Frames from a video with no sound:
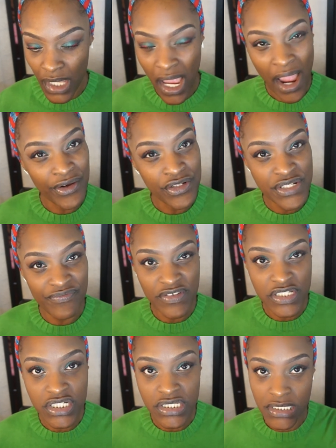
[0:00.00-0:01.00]
iron
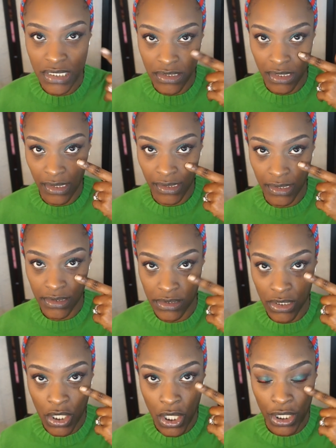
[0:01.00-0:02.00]
deficiency, they get
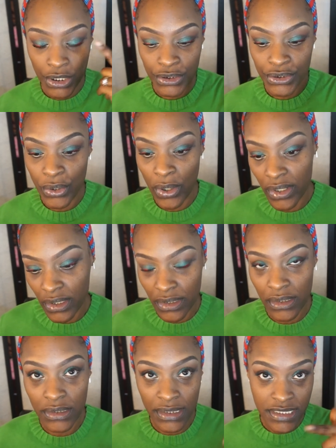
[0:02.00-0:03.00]

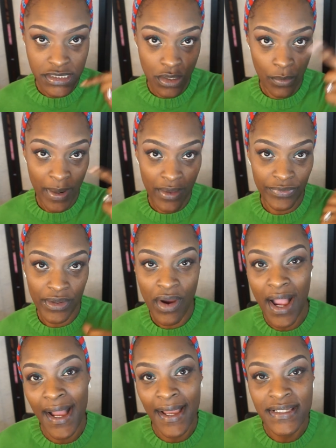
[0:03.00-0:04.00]
darkness around their
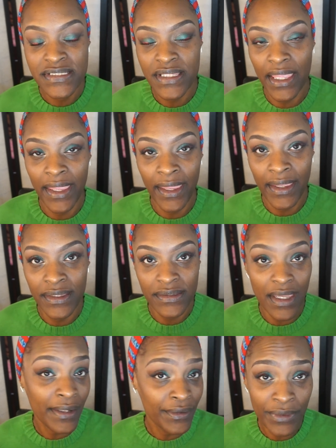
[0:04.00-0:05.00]
eyes, and
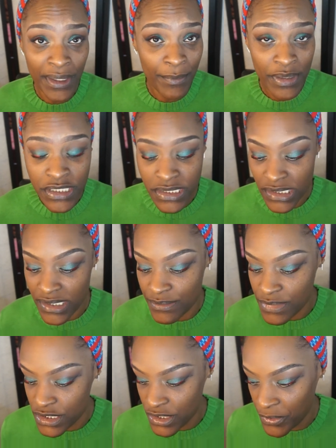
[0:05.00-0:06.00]
I don't get much sleep,
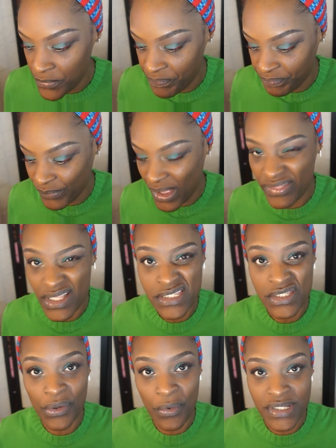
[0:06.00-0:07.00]
so that's
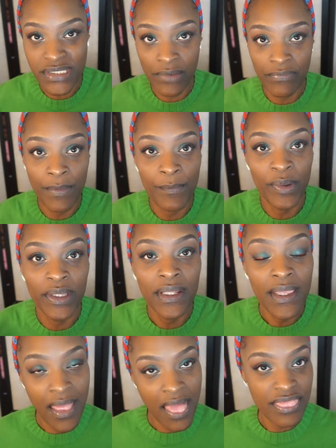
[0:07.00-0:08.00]
the cause of it. But
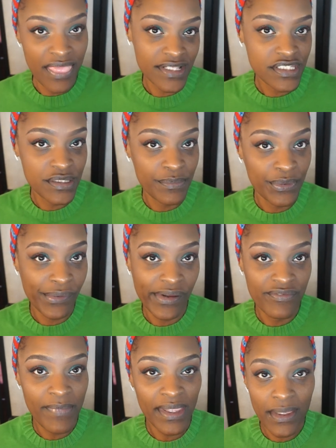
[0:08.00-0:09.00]
that's the beauty
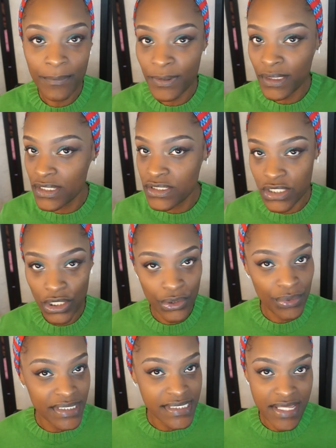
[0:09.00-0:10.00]
of makeup, because you
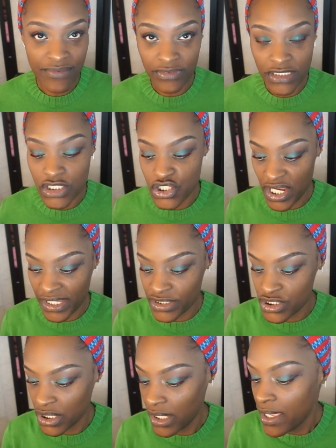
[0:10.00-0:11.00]
can definitely
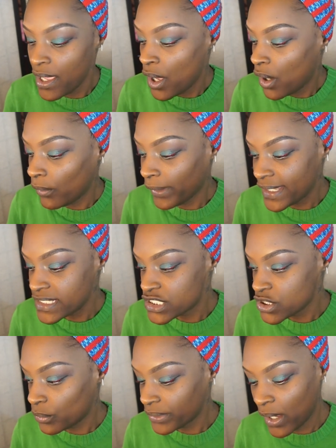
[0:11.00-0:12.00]
change. Okay,
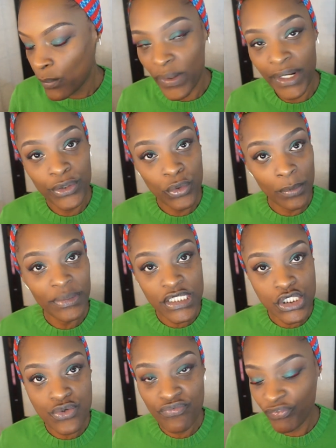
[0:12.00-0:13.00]
so now what I normally
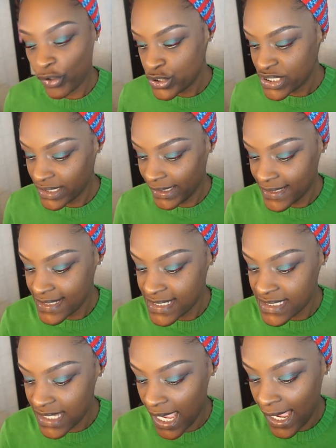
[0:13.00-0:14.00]
do first
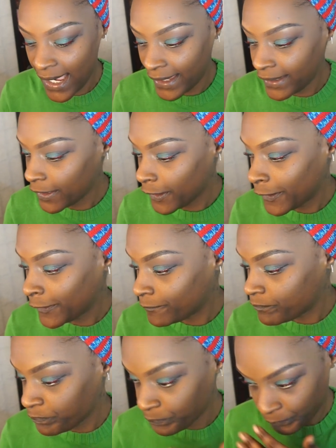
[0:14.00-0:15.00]
is I
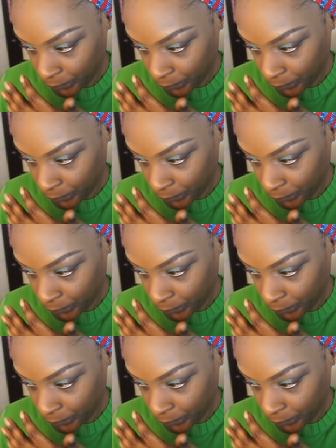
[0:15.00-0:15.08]
um